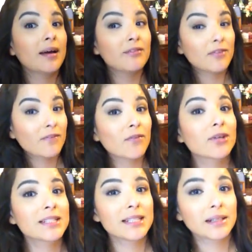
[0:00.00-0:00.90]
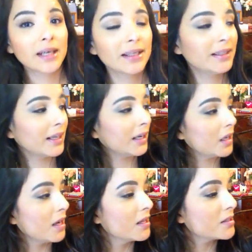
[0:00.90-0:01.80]
I got it for $14.99,
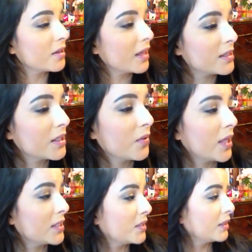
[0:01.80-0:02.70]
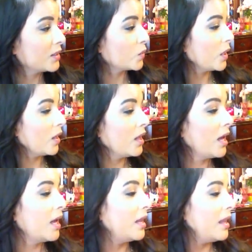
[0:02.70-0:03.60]
so that's a great deal as well.
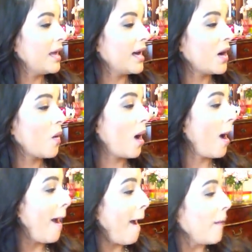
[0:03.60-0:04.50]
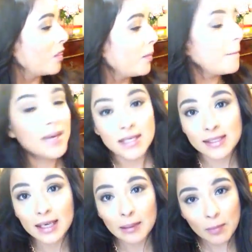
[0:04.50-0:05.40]
Now, the piece
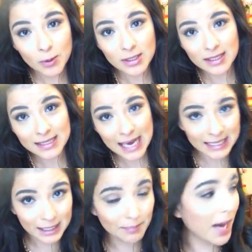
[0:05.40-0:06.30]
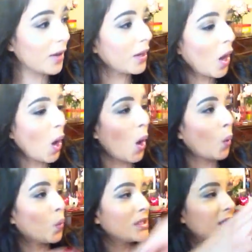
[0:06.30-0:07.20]
that I'm most excited about
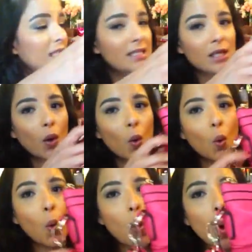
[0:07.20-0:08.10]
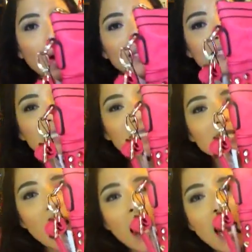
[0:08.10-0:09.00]
was this gorgeous
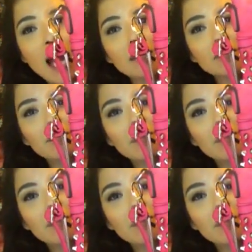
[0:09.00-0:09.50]
hot